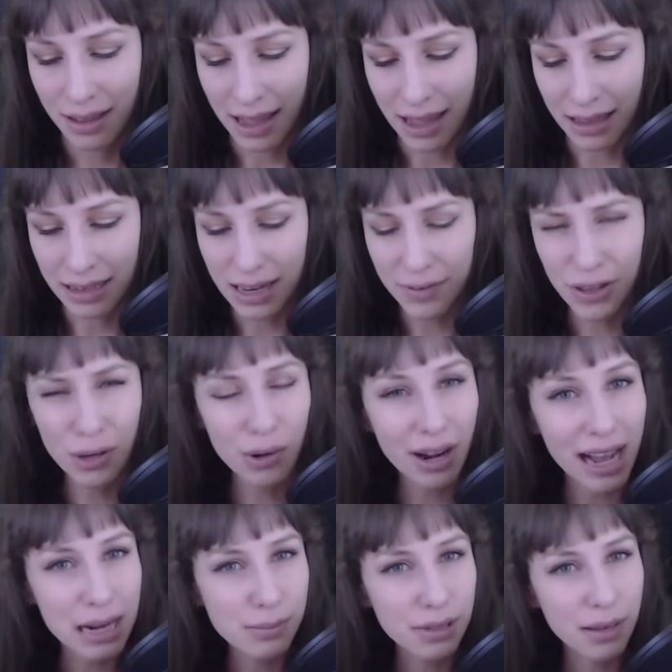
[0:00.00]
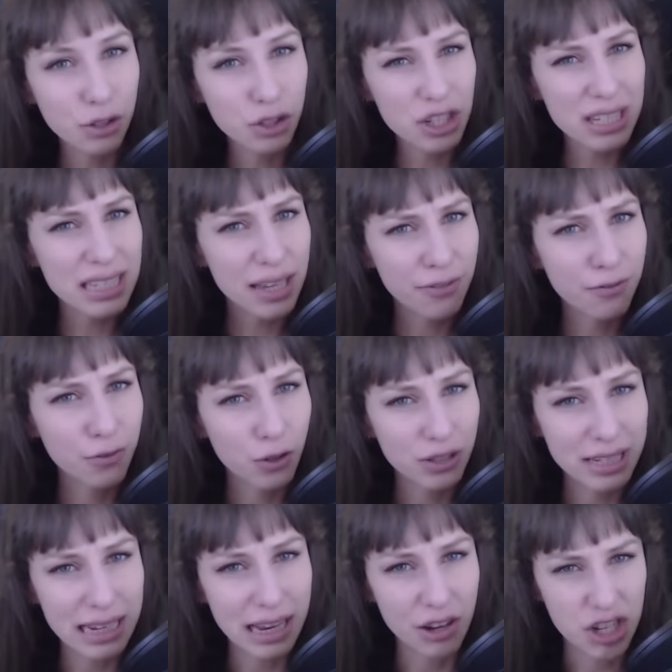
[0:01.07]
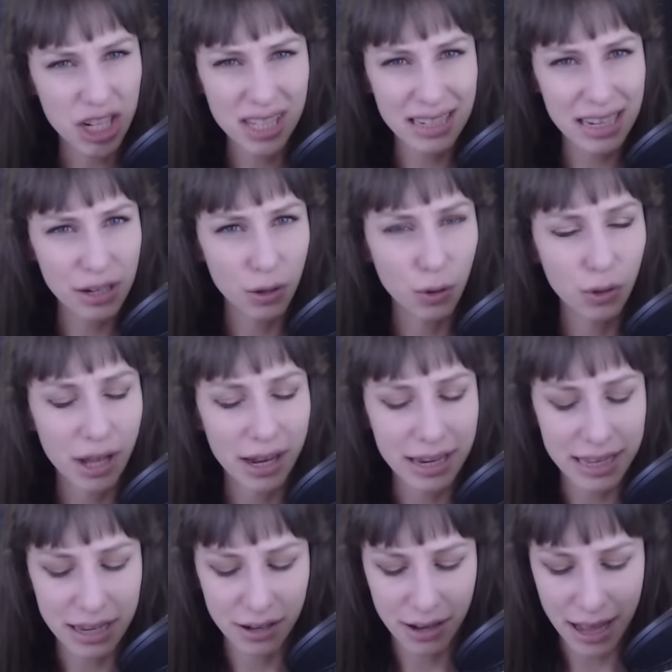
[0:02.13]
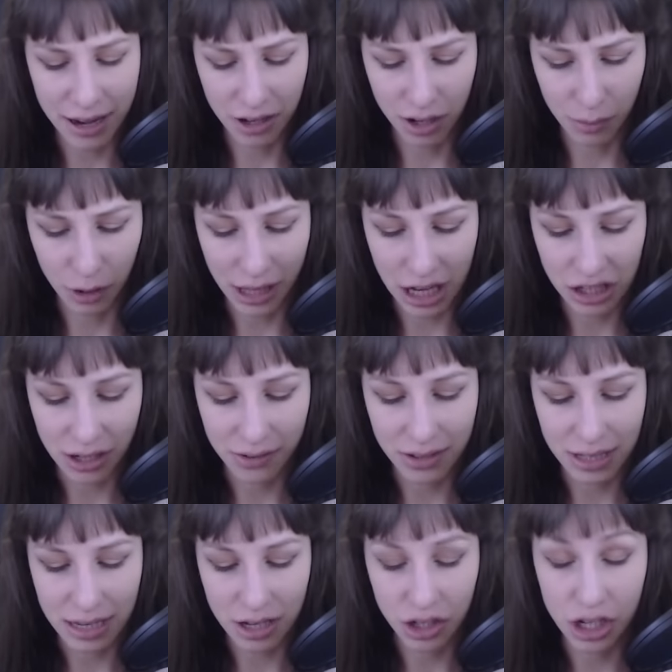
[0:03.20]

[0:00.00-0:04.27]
And even though her item level, she's seven fourteen now, she doesn't need a whole lot of gear at a normal H F C.